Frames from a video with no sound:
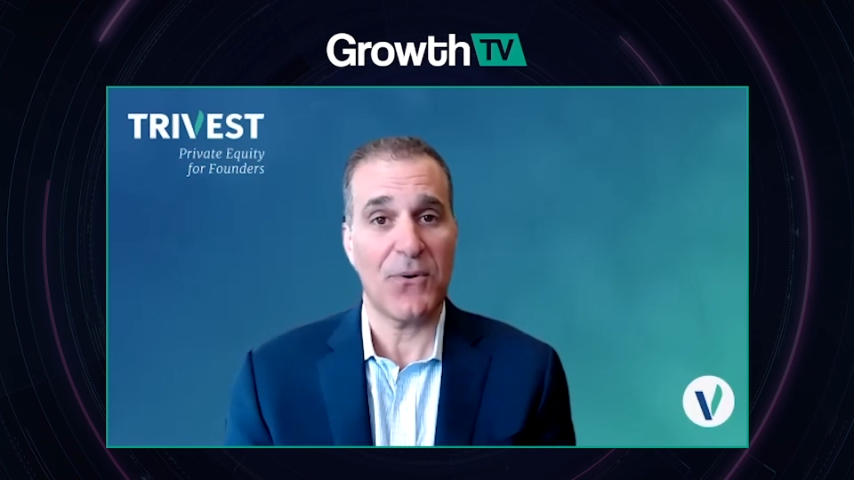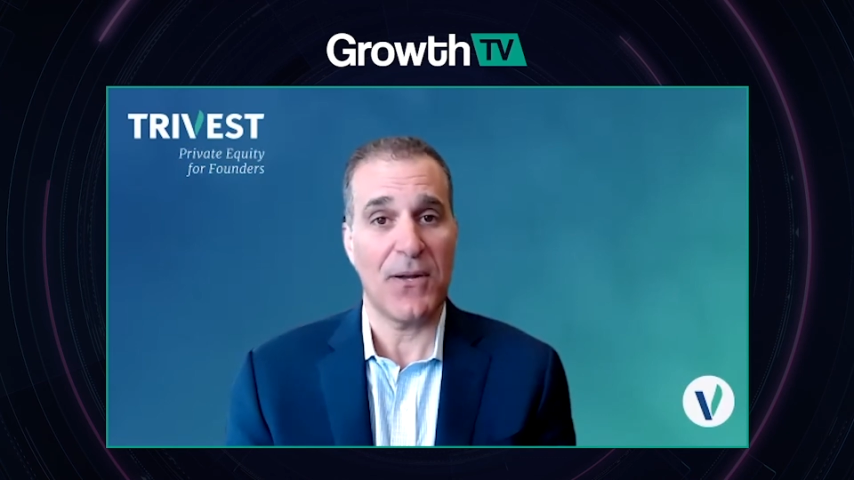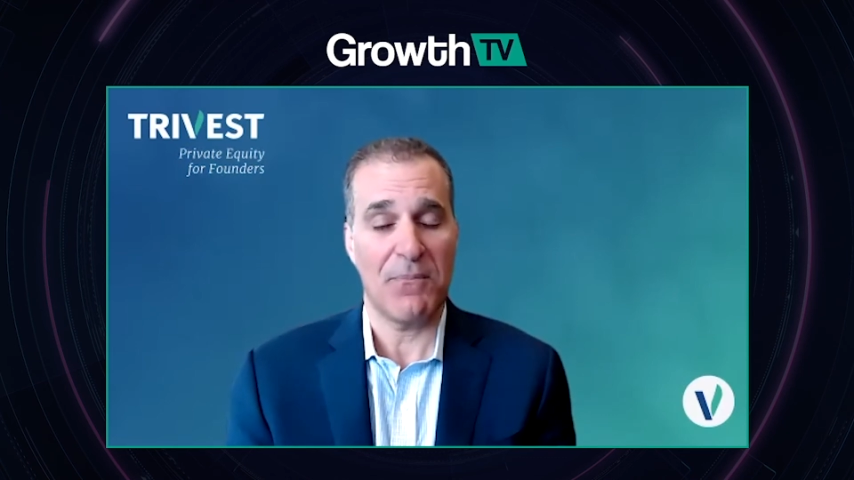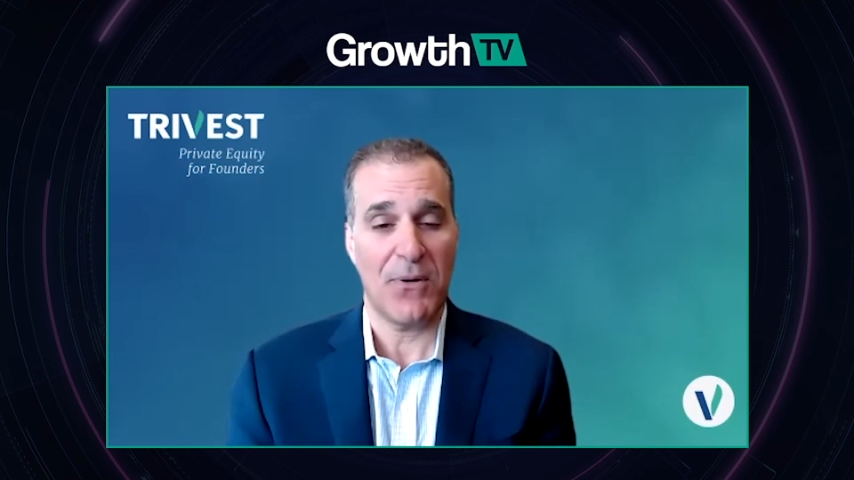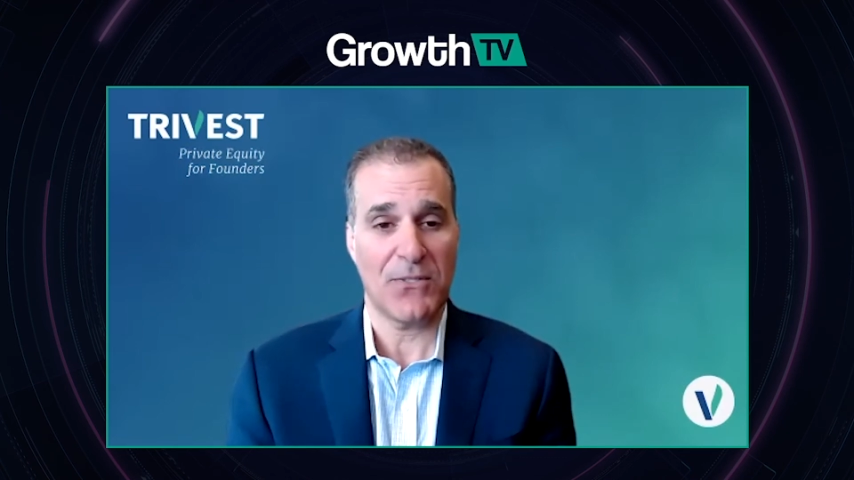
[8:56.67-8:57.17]

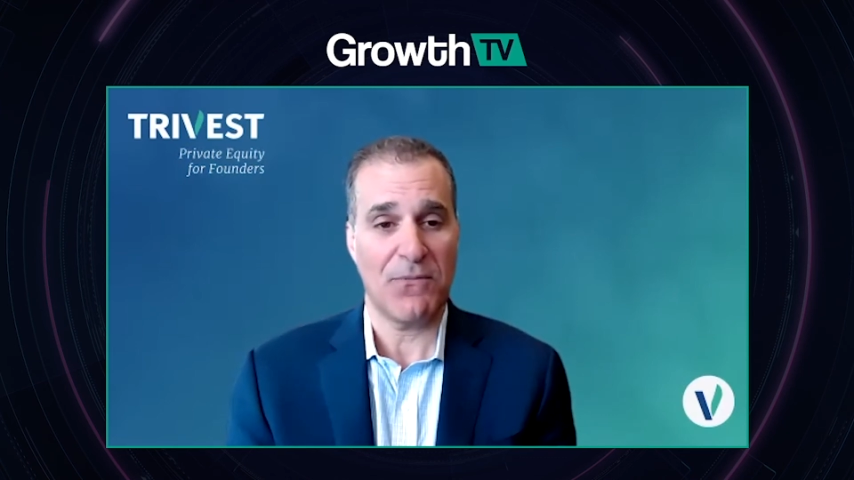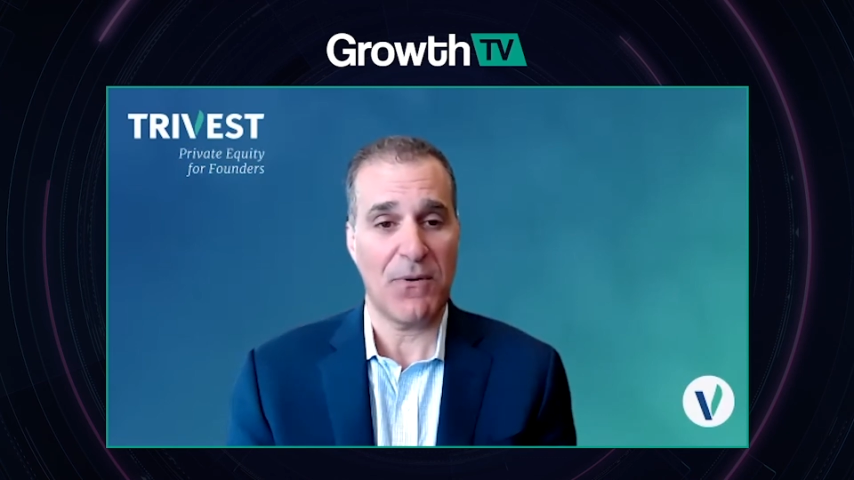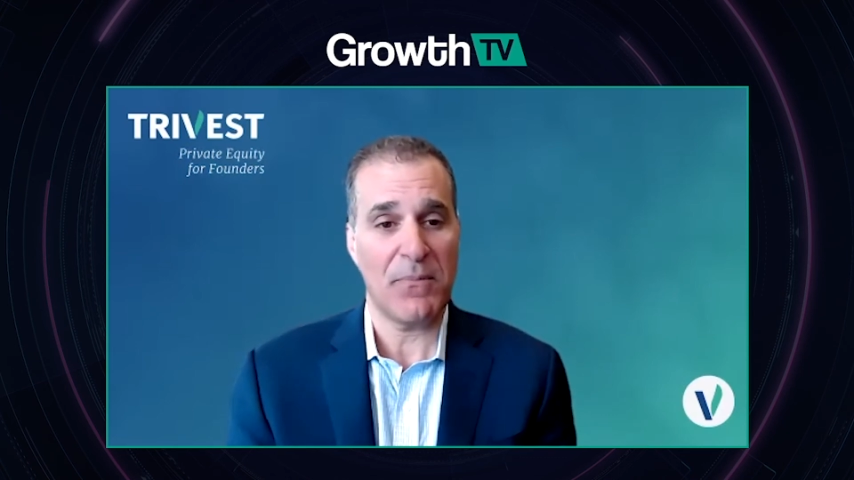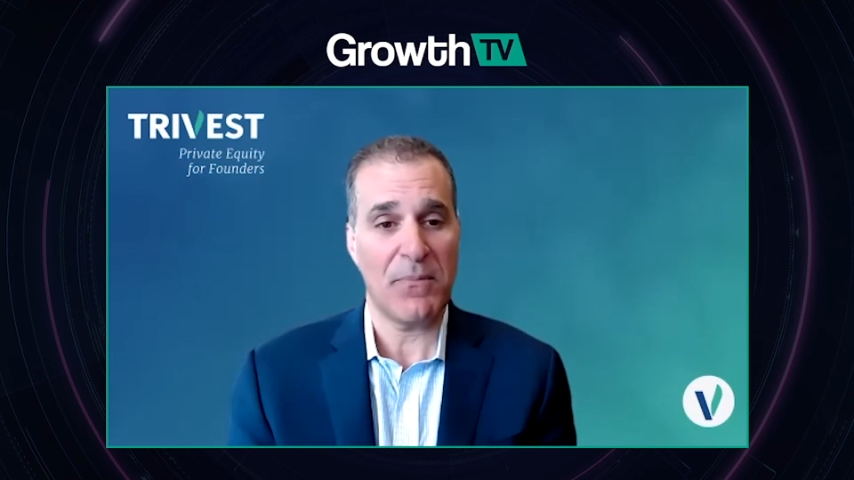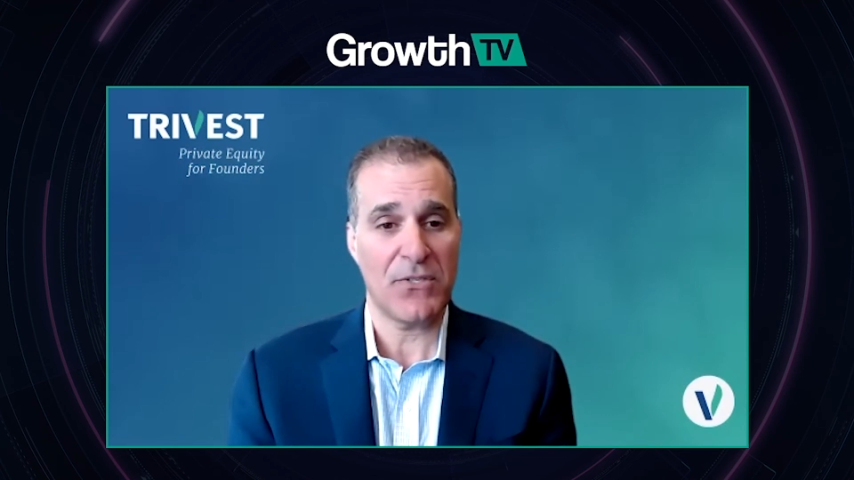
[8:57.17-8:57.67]
growing parts of
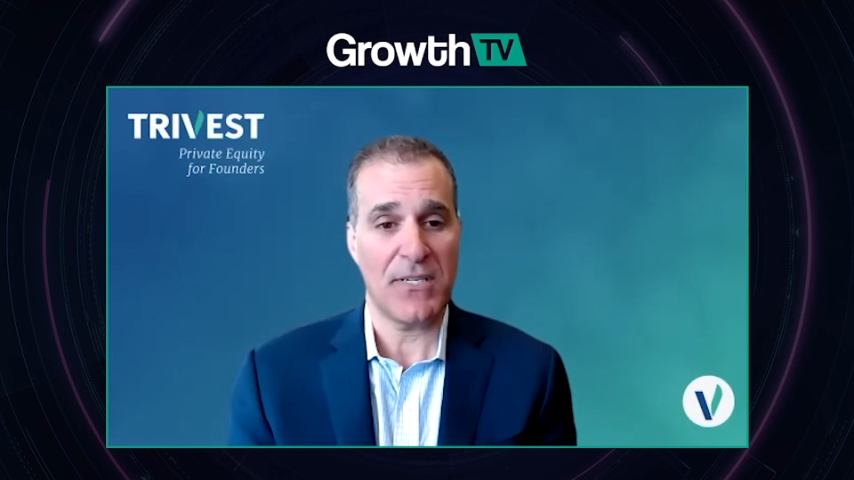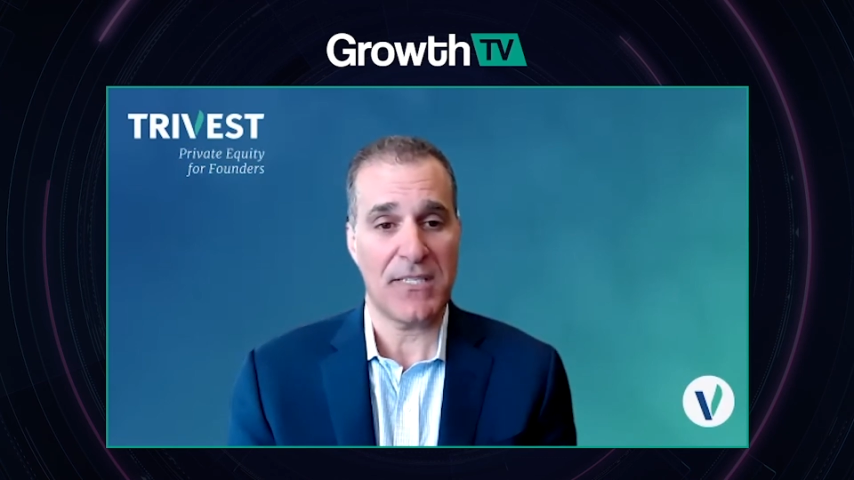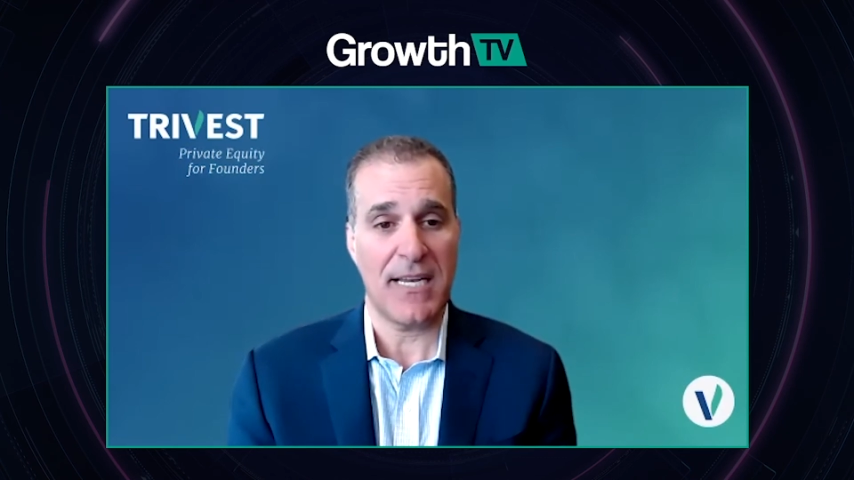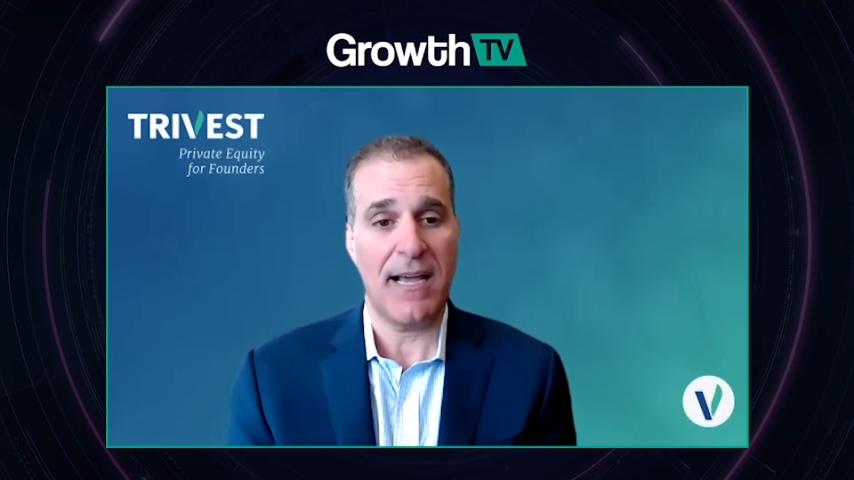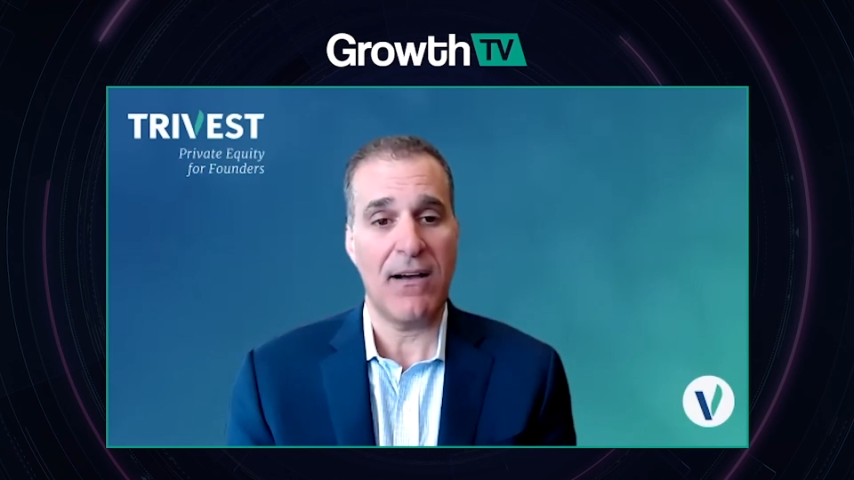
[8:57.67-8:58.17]
our
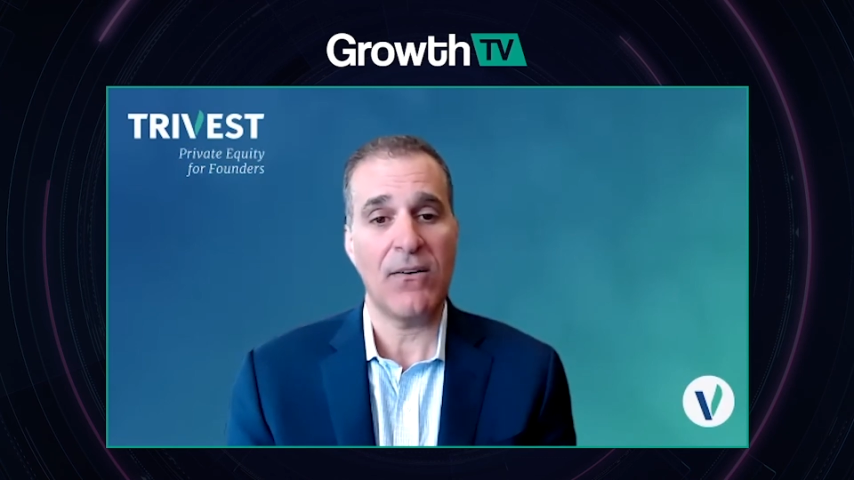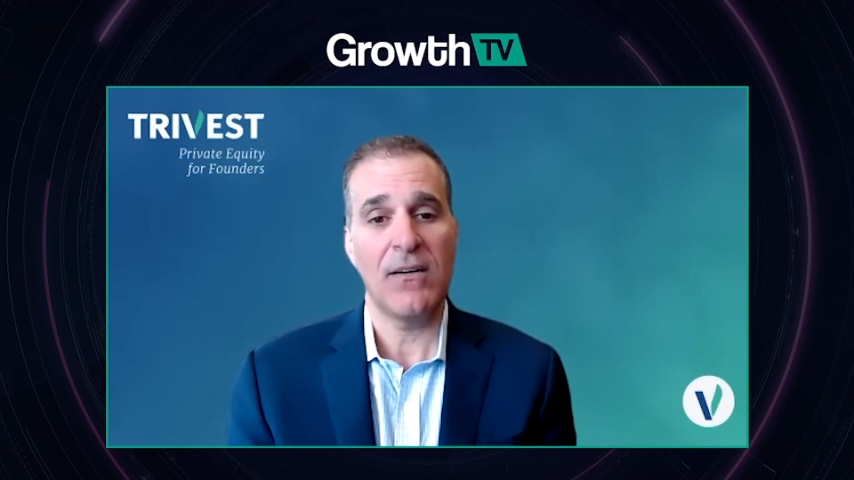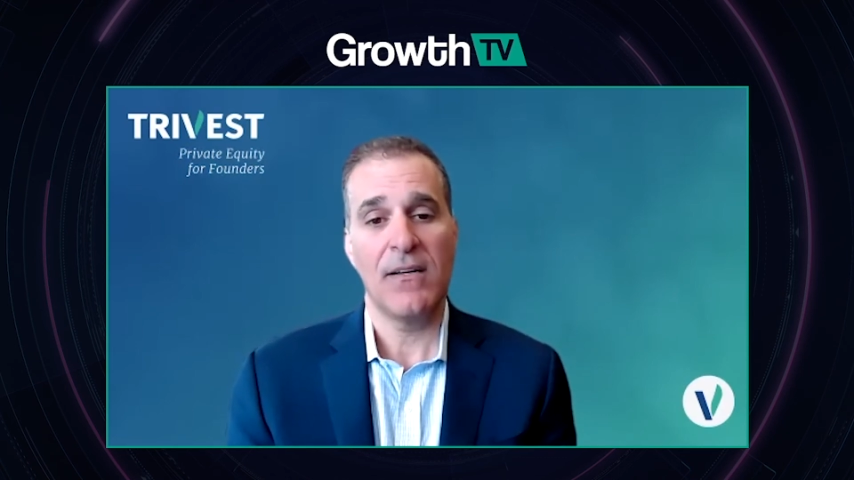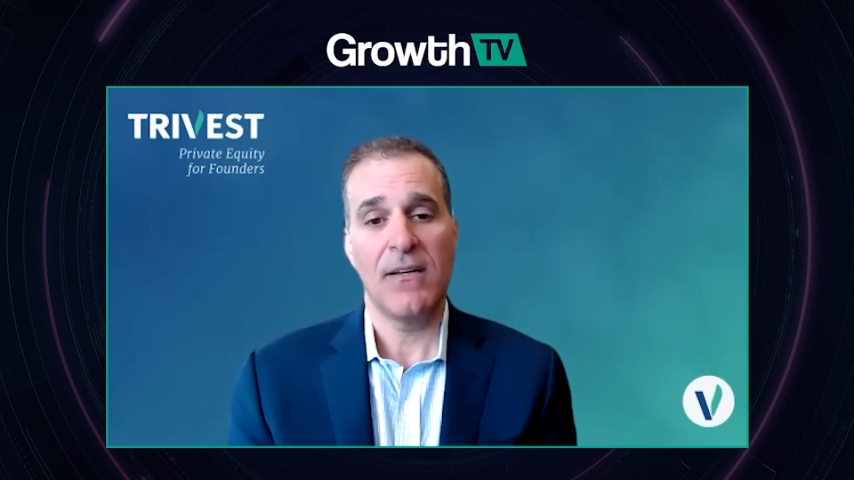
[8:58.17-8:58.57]
business now.